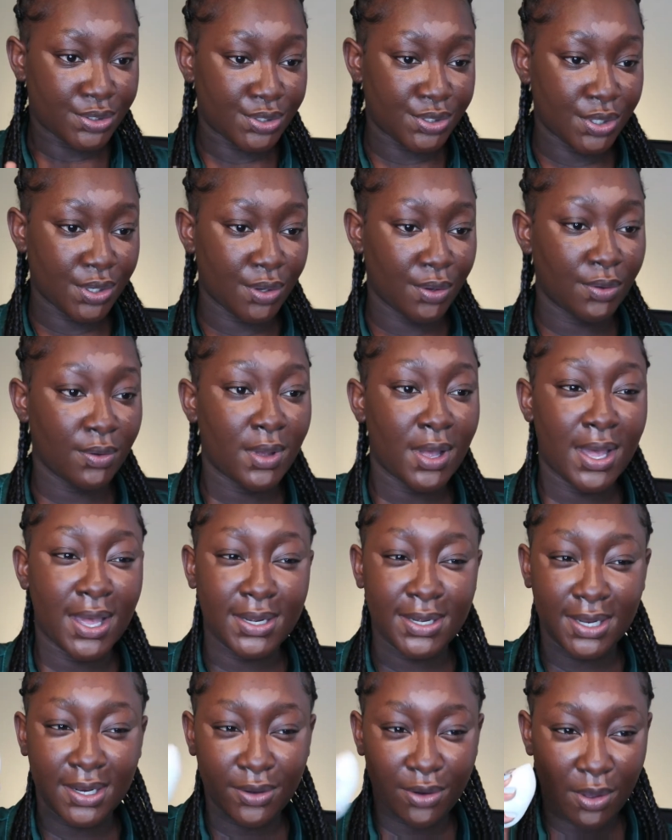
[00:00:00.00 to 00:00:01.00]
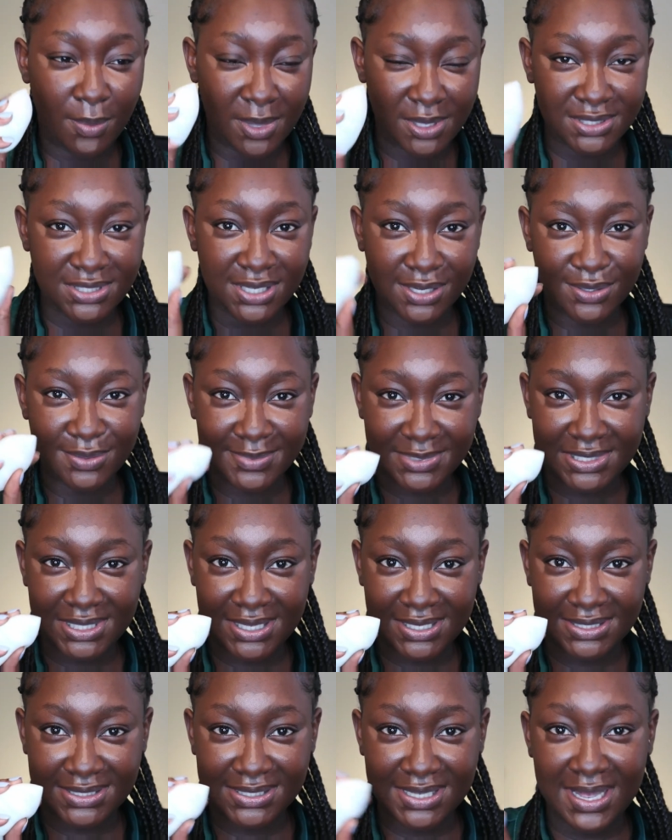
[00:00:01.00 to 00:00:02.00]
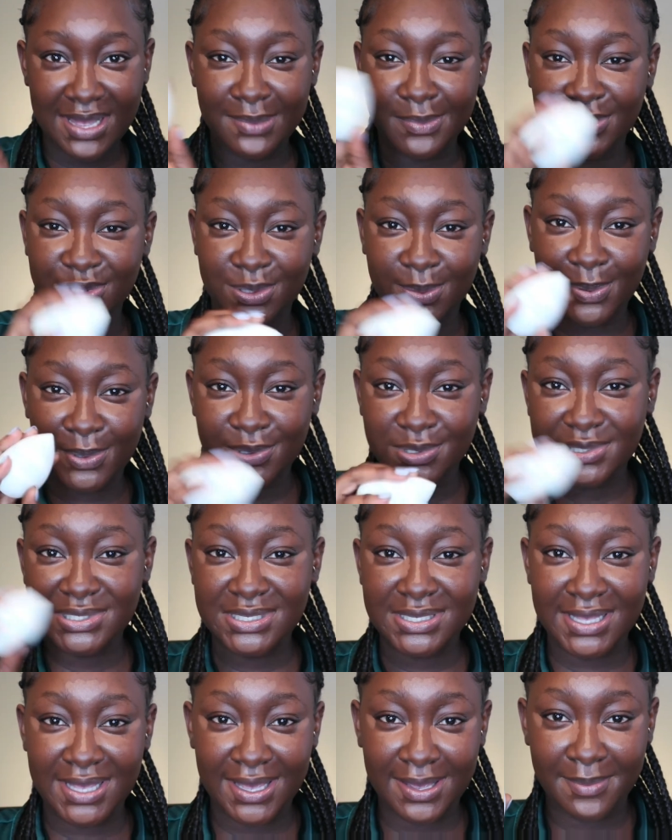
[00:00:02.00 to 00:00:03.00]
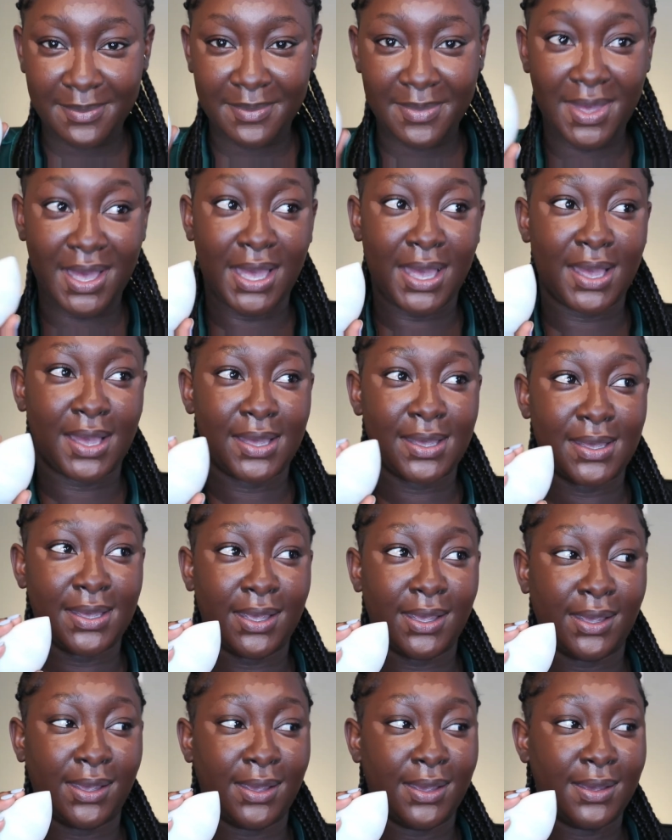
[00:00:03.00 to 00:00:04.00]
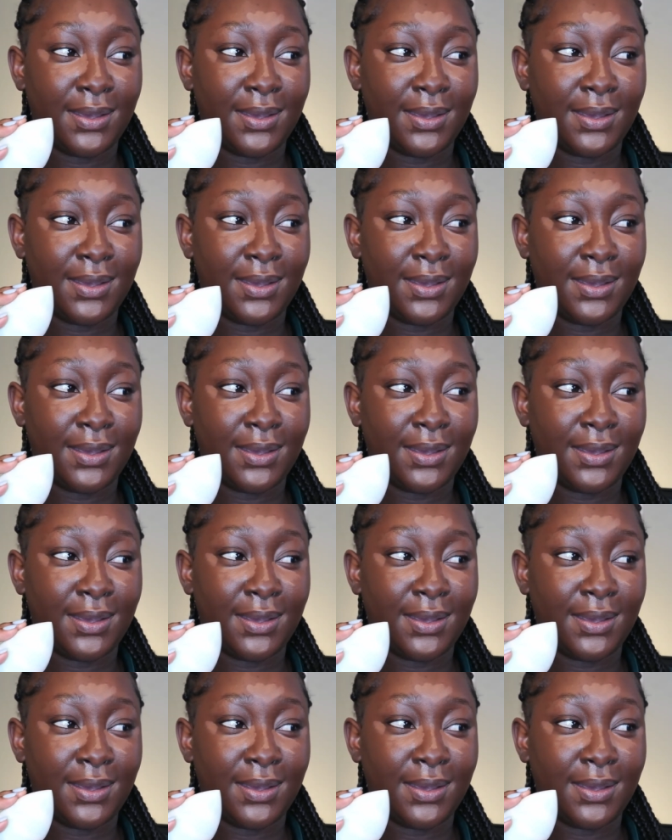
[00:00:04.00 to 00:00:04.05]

So under normal circumstance, I'm supposed to get my